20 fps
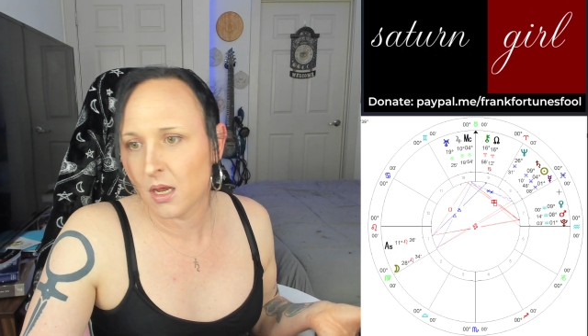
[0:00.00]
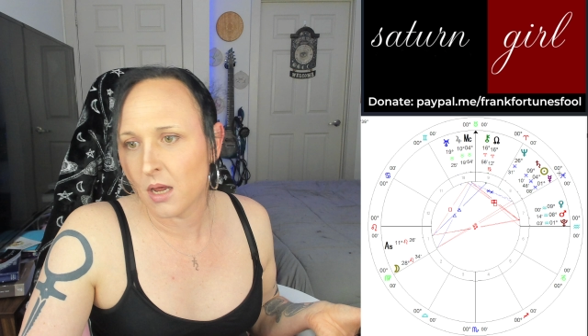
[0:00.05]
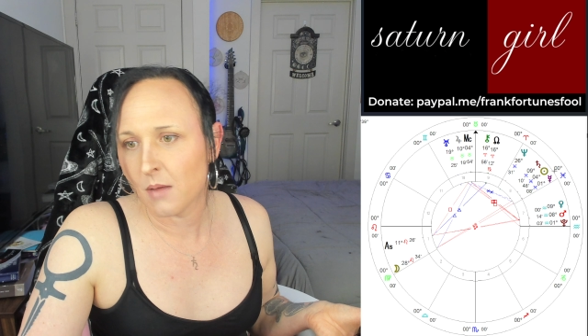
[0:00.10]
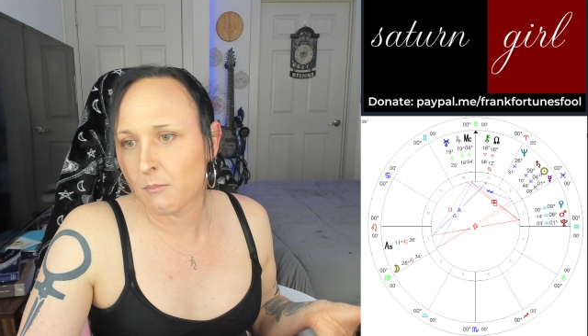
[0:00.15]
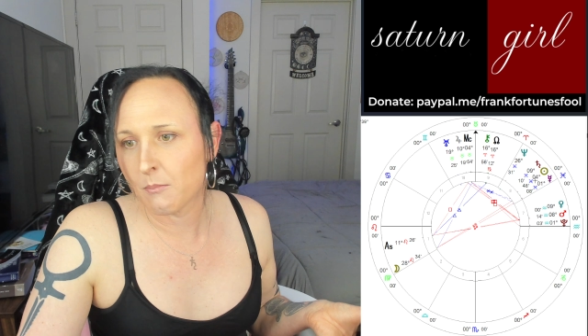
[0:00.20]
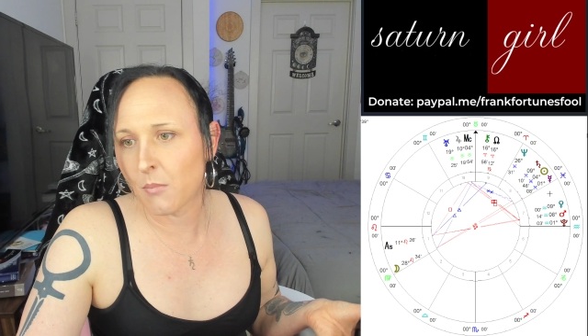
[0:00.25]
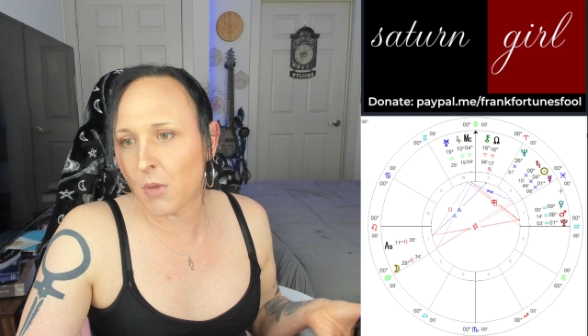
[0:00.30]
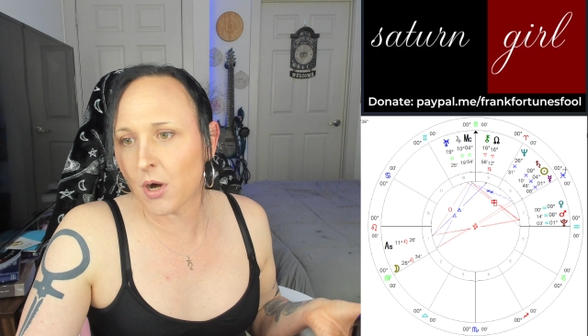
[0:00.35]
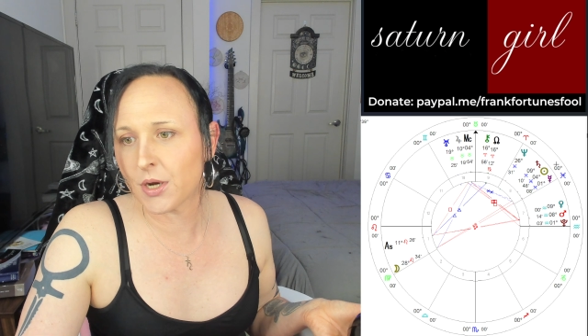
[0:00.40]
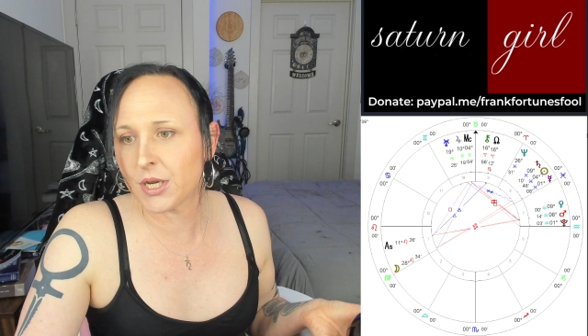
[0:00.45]

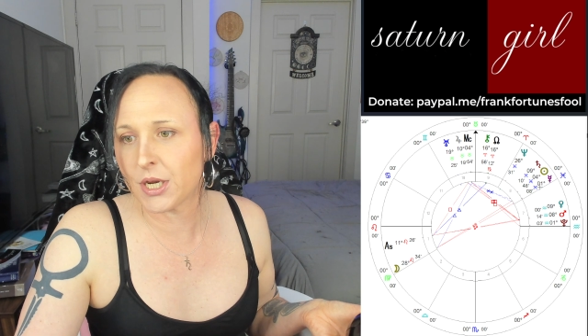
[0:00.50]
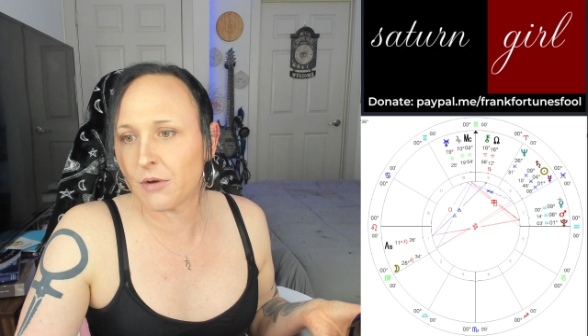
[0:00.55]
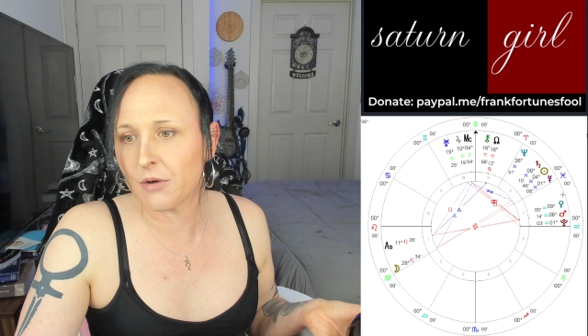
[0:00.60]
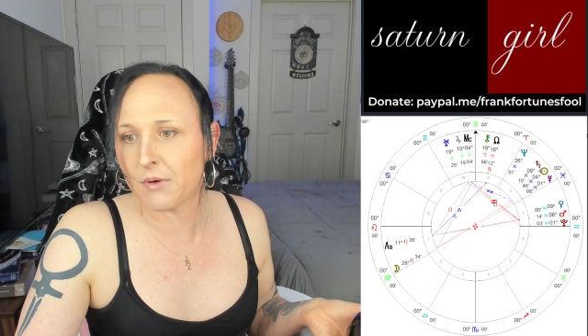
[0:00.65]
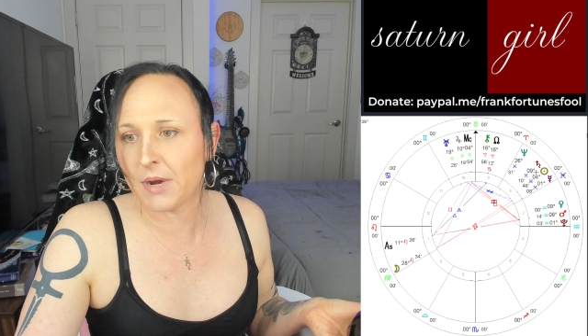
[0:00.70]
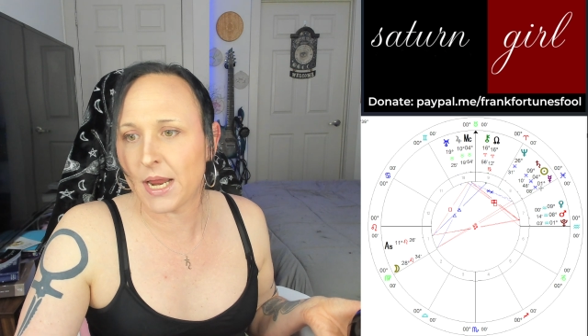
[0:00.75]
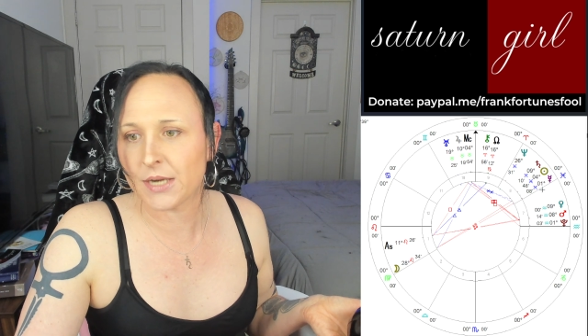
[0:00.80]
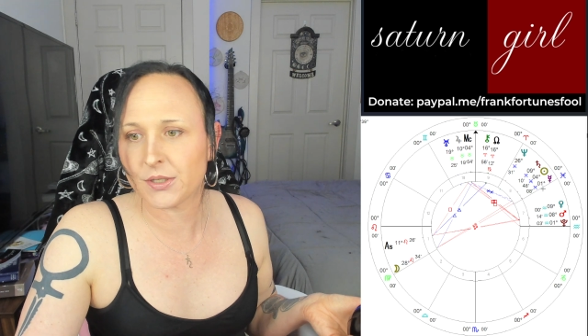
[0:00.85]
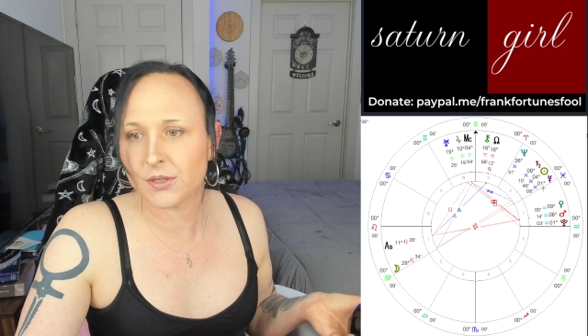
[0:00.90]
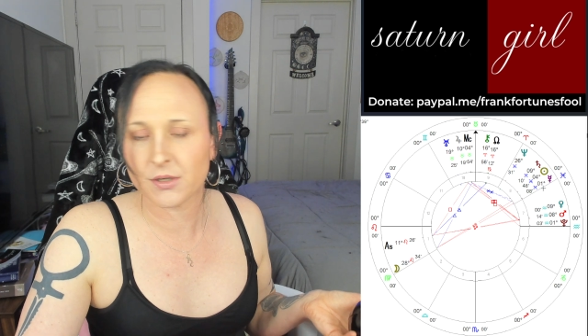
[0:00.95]

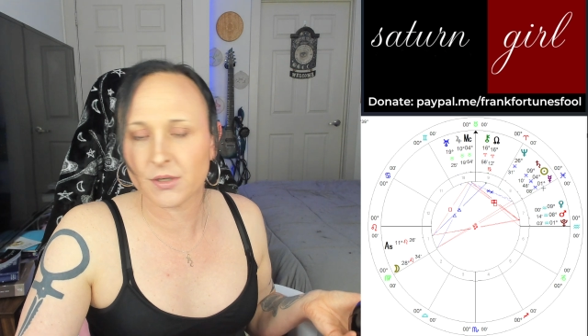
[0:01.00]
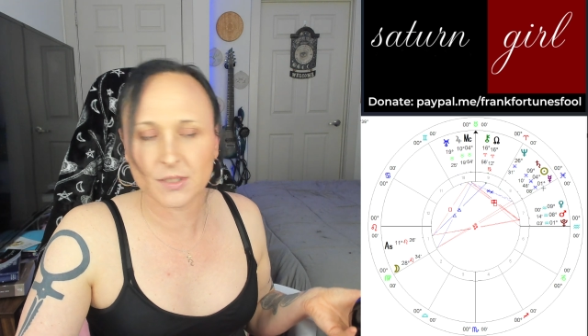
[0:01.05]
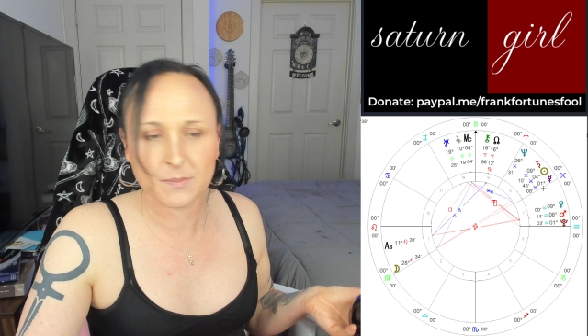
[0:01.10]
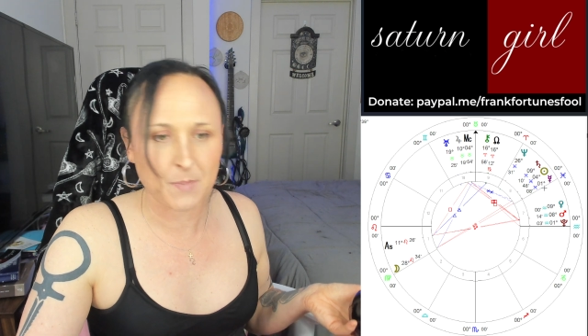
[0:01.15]
Mercury enters